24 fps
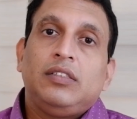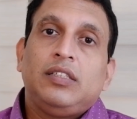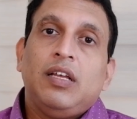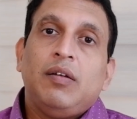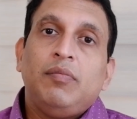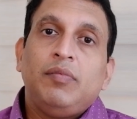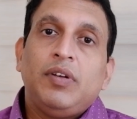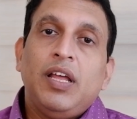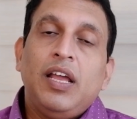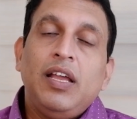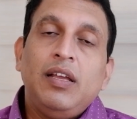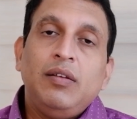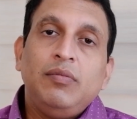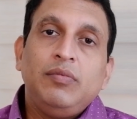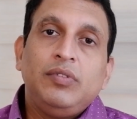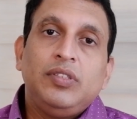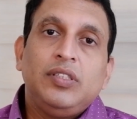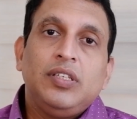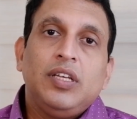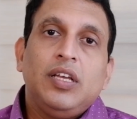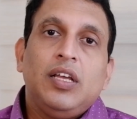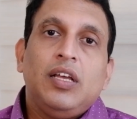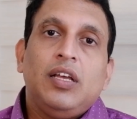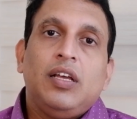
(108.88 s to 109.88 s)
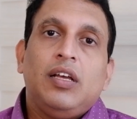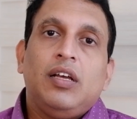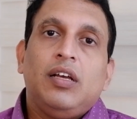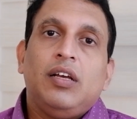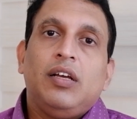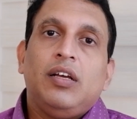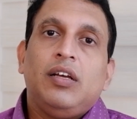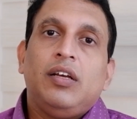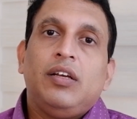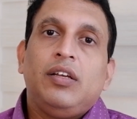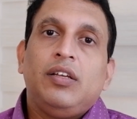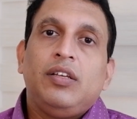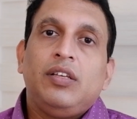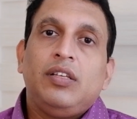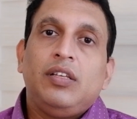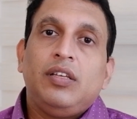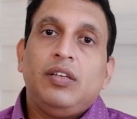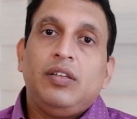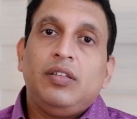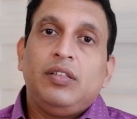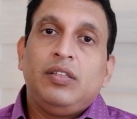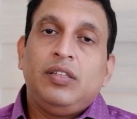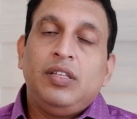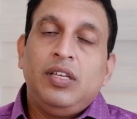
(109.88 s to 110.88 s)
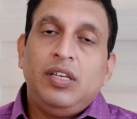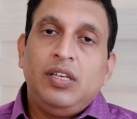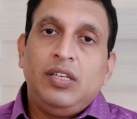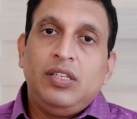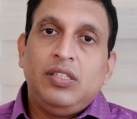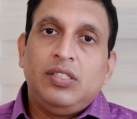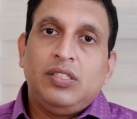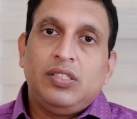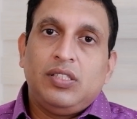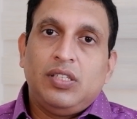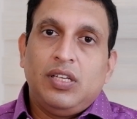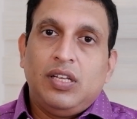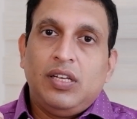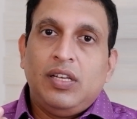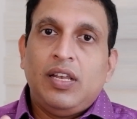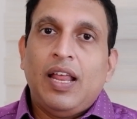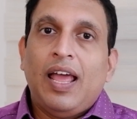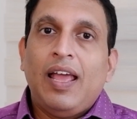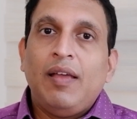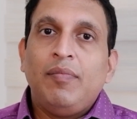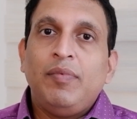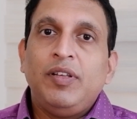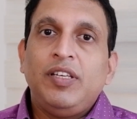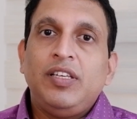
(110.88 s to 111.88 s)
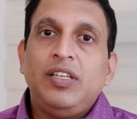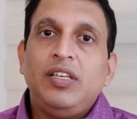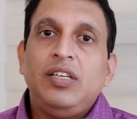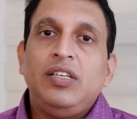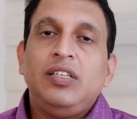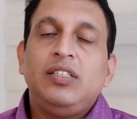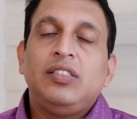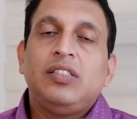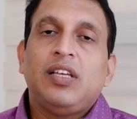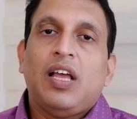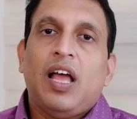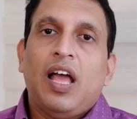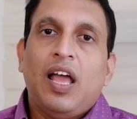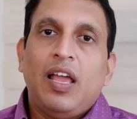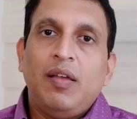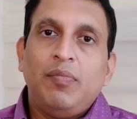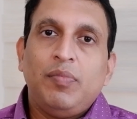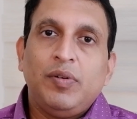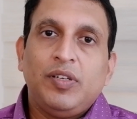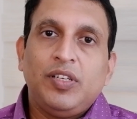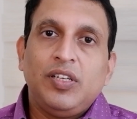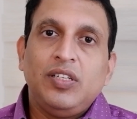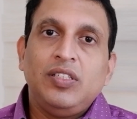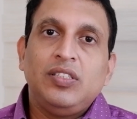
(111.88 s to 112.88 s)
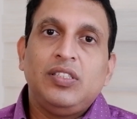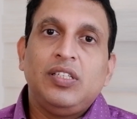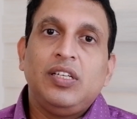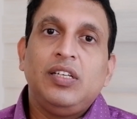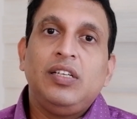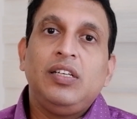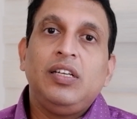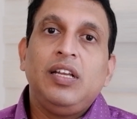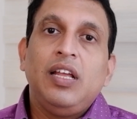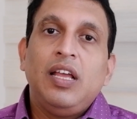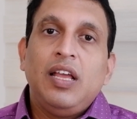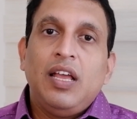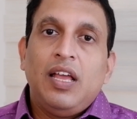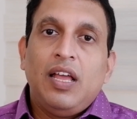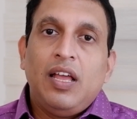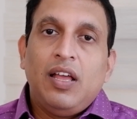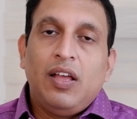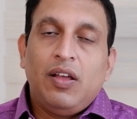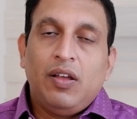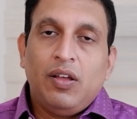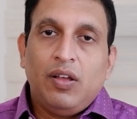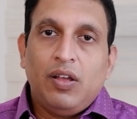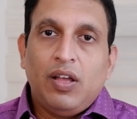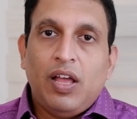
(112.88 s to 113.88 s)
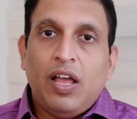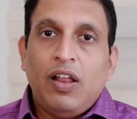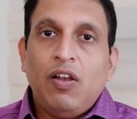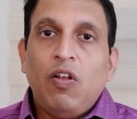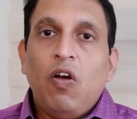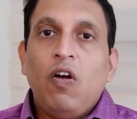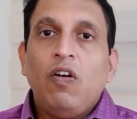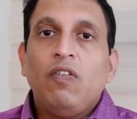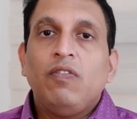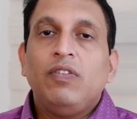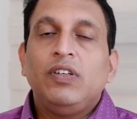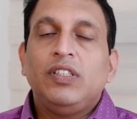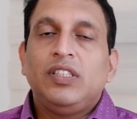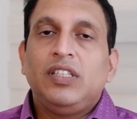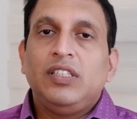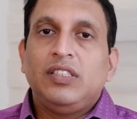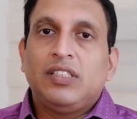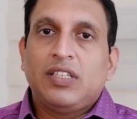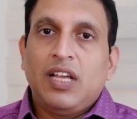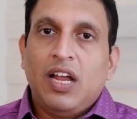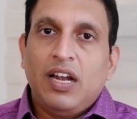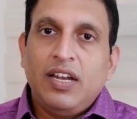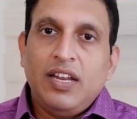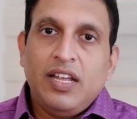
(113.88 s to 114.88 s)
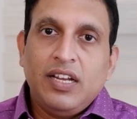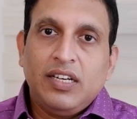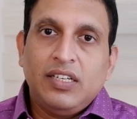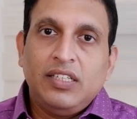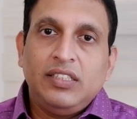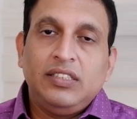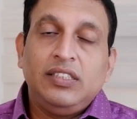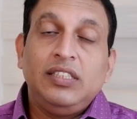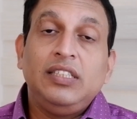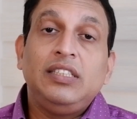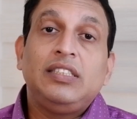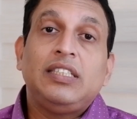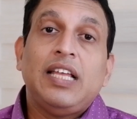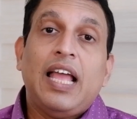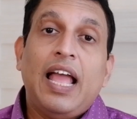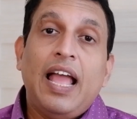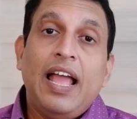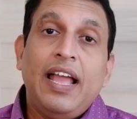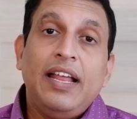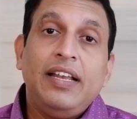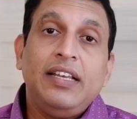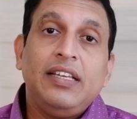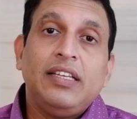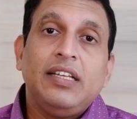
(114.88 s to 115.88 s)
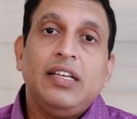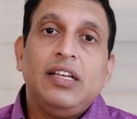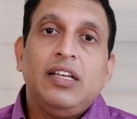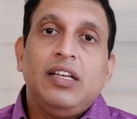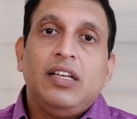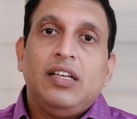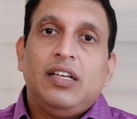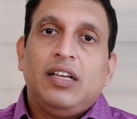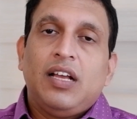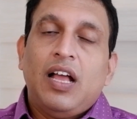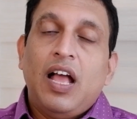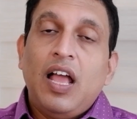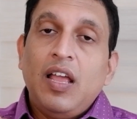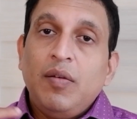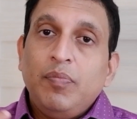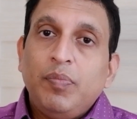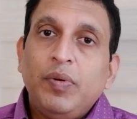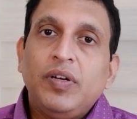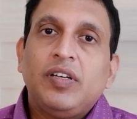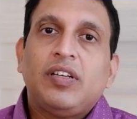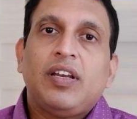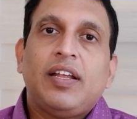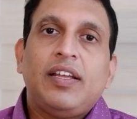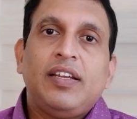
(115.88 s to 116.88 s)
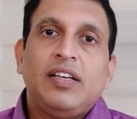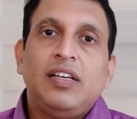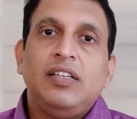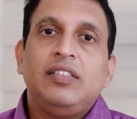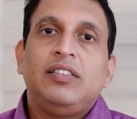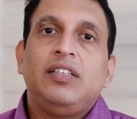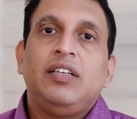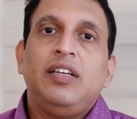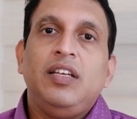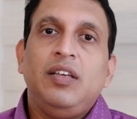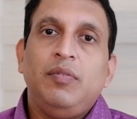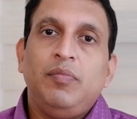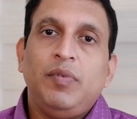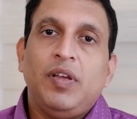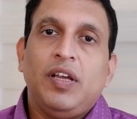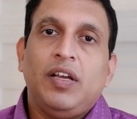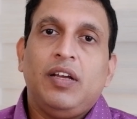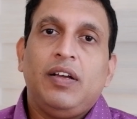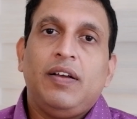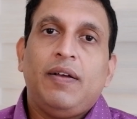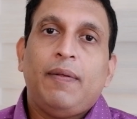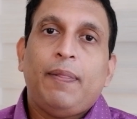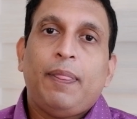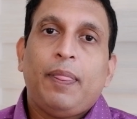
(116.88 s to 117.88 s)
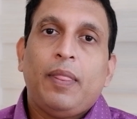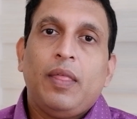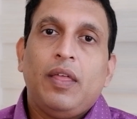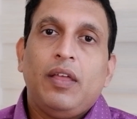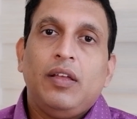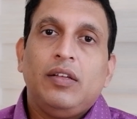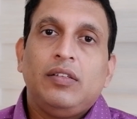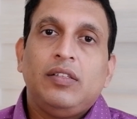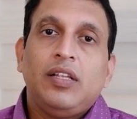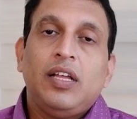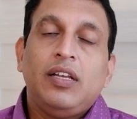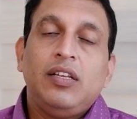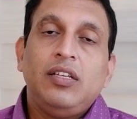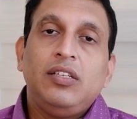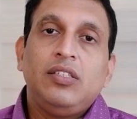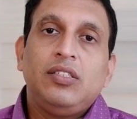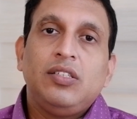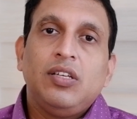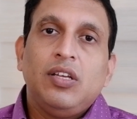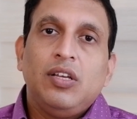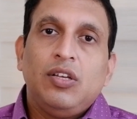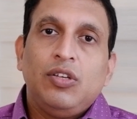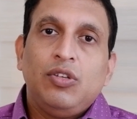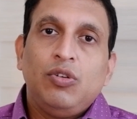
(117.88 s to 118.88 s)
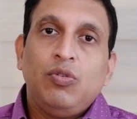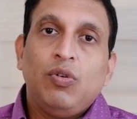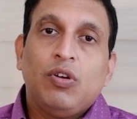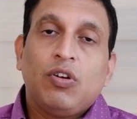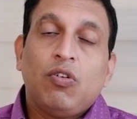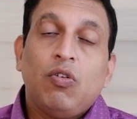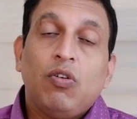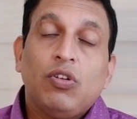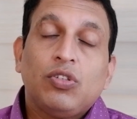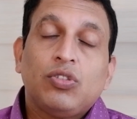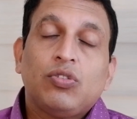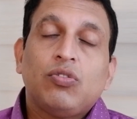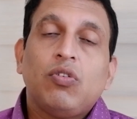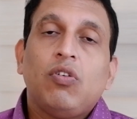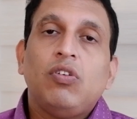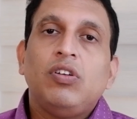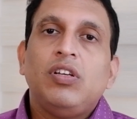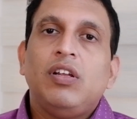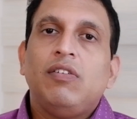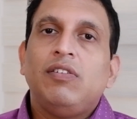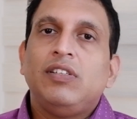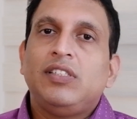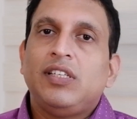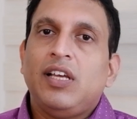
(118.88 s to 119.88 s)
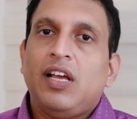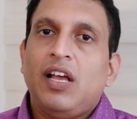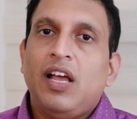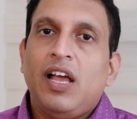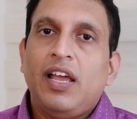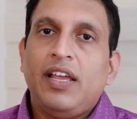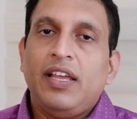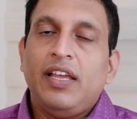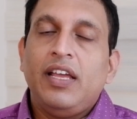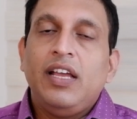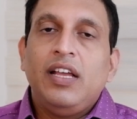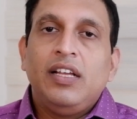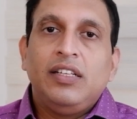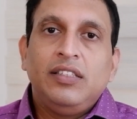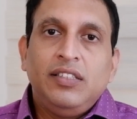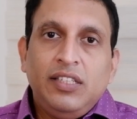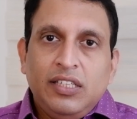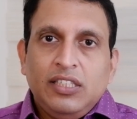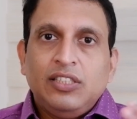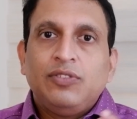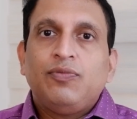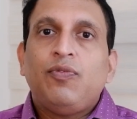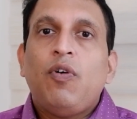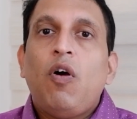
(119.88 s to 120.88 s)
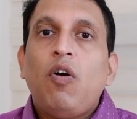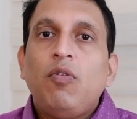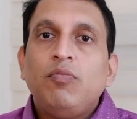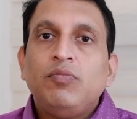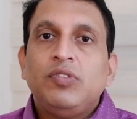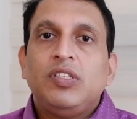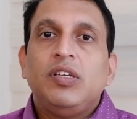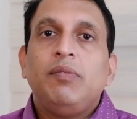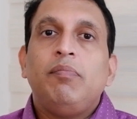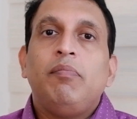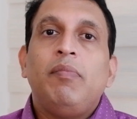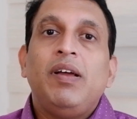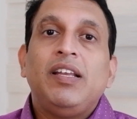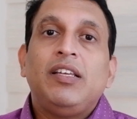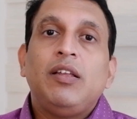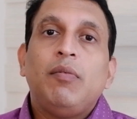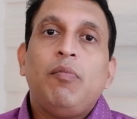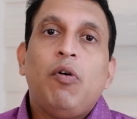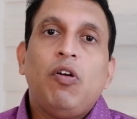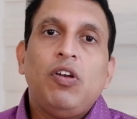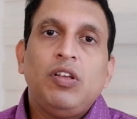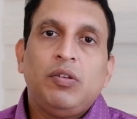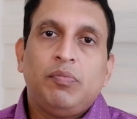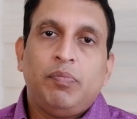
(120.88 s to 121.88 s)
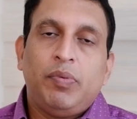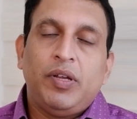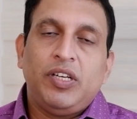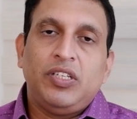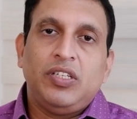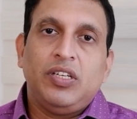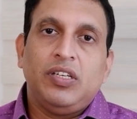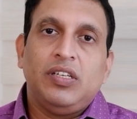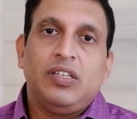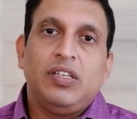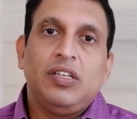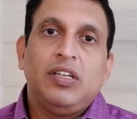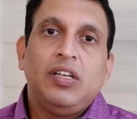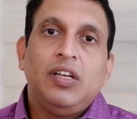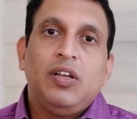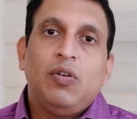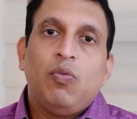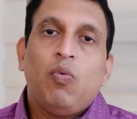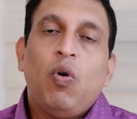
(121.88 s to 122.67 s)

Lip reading: Sometimes these diabetes, hypertension, along with this cardiac disease and hypertriglyceridemia, that is your cholesterol levels are high. This forms a metabolic patient.